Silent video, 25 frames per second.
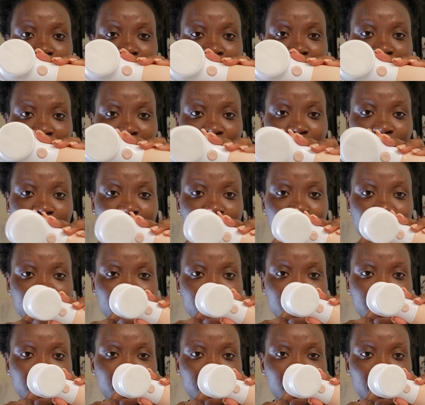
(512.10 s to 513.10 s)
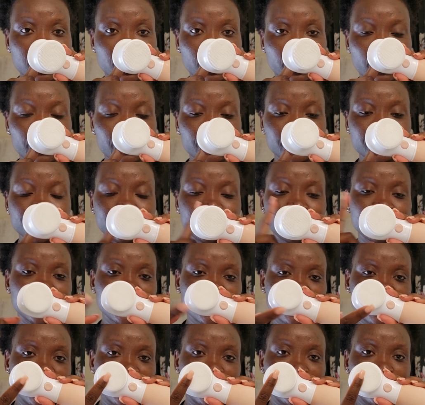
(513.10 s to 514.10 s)
now this is the
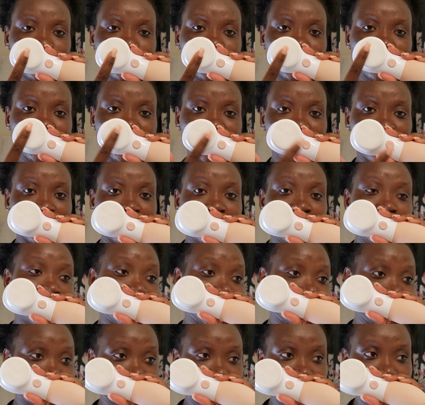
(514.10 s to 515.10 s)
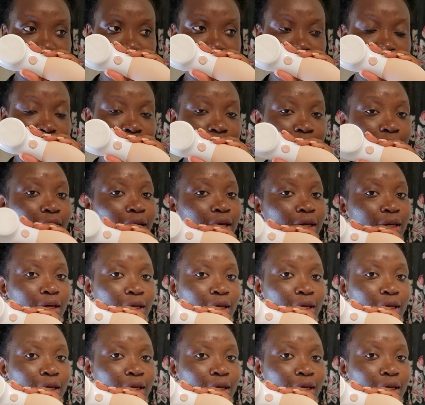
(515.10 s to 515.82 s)
Silicone Head, as clean